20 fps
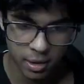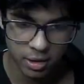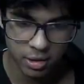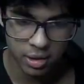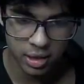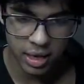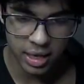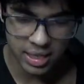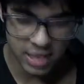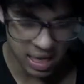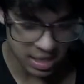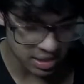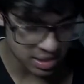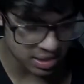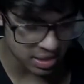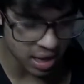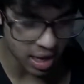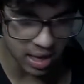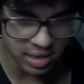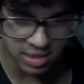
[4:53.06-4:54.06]
The next
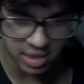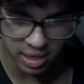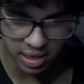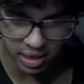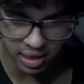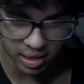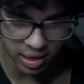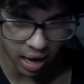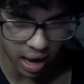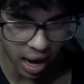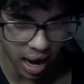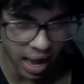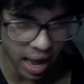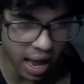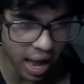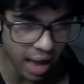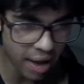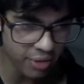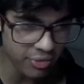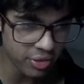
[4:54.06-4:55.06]
exercise here I
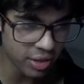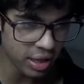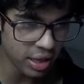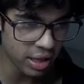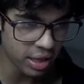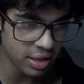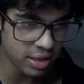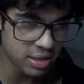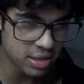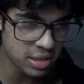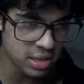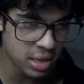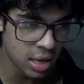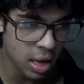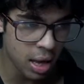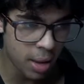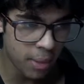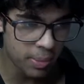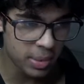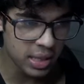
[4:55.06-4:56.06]
have is
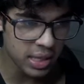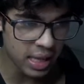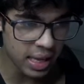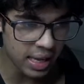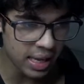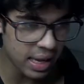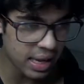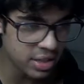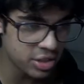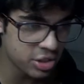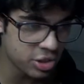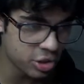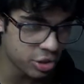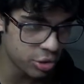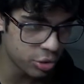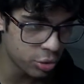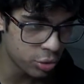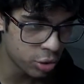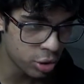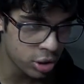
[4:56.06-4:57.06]

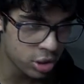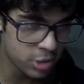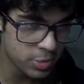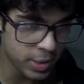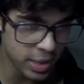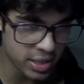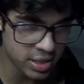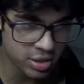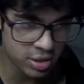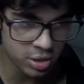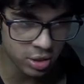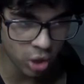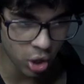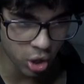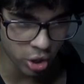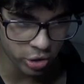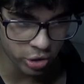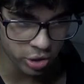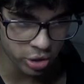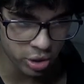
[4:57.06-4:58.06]
PASU space
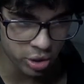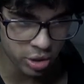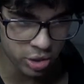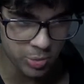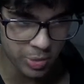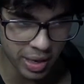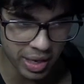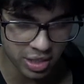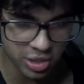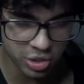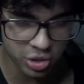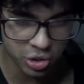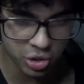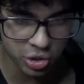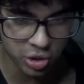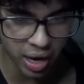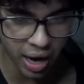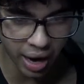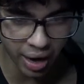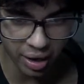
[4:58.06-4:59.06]
dodge space
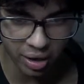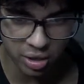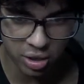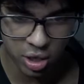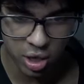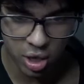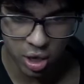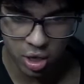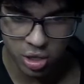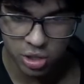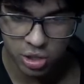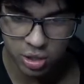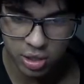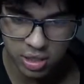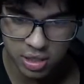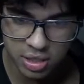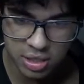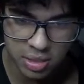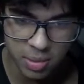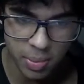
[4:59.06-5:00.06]
track. So
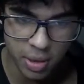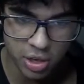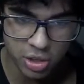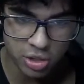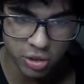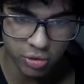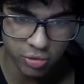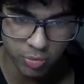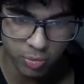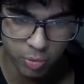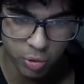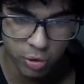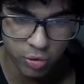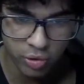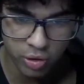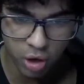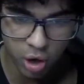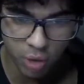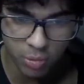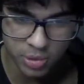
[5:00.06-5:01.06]
this is a bunch of
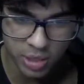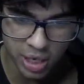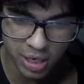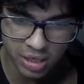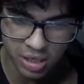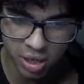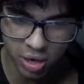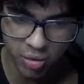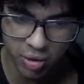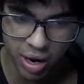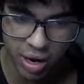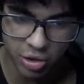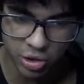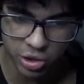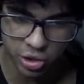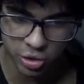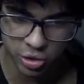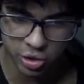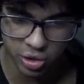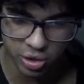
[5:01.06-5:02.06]
moving objects around
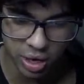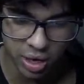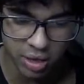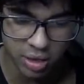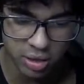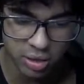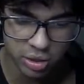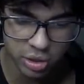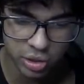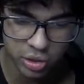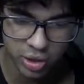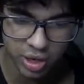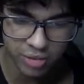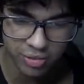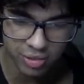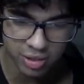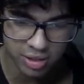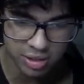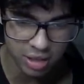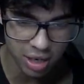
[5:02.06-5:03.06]
you. So now you can strafe
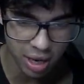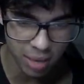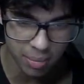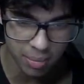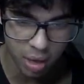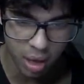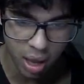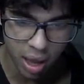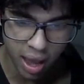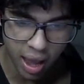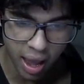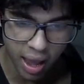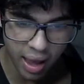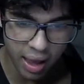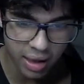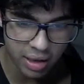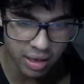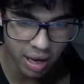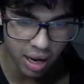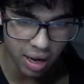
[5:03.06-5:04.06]
this time,
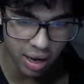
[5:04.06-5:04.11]
and